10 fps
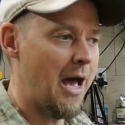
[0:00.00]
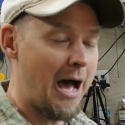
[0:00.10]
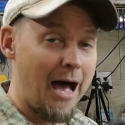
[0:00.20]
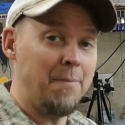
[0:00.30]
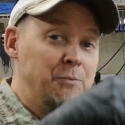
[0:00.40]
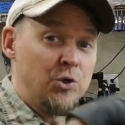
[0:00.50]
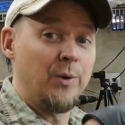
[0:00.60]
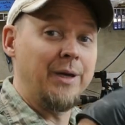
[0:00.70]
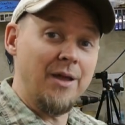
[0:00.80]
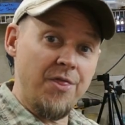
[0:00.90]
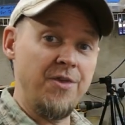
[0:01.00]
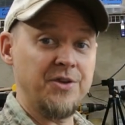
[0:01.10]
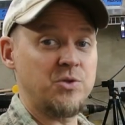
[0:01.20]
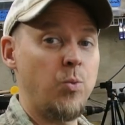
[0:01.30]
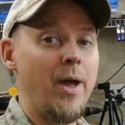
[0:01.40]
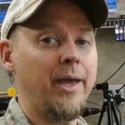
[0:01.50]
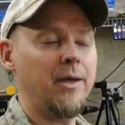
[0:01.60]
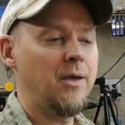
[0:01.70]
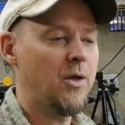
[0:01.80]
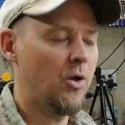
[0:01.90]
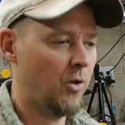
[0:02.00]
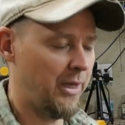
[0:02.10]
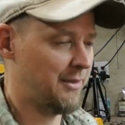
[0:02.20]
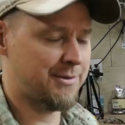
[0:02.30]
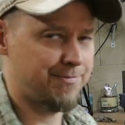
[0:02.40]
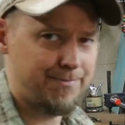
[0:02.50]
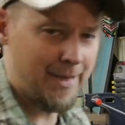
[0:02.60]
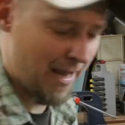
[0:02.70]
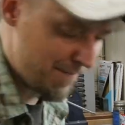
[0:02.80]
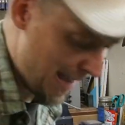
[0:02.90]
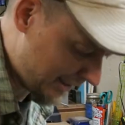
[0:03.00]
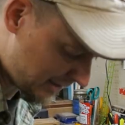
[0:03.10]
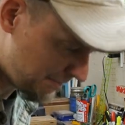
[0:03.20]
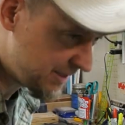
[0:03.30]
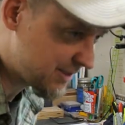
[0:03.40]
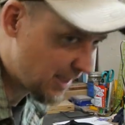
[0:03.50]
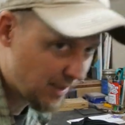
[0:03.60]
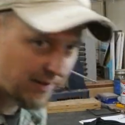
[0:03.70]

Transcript: I'm doing it this way. It's, I'm not going to be saying